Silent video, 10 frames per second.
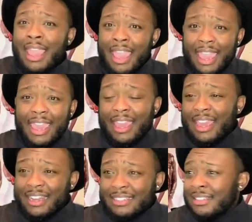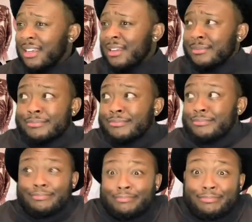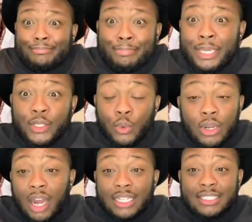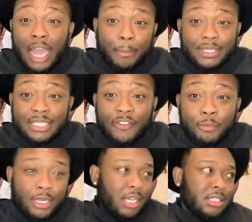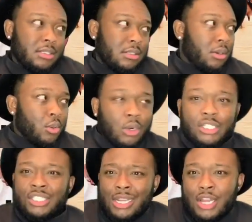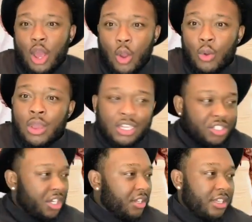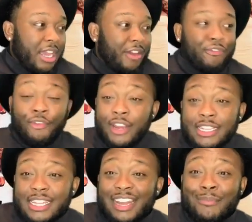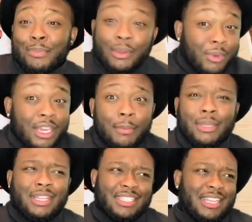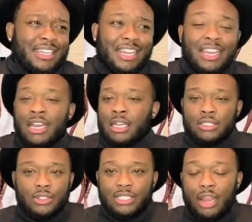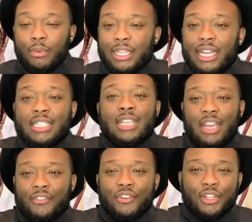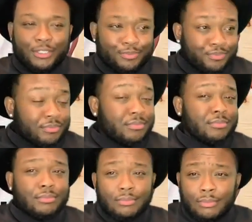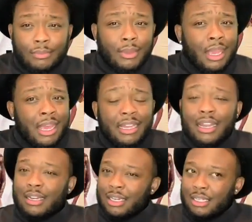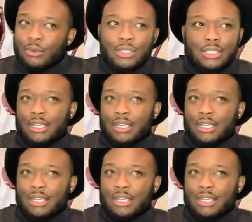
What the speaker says: and be doing all this type of stuff because, of course, she know she got friends that have been with him and things like that. So it's not really that shocking for her. Now, the other ones are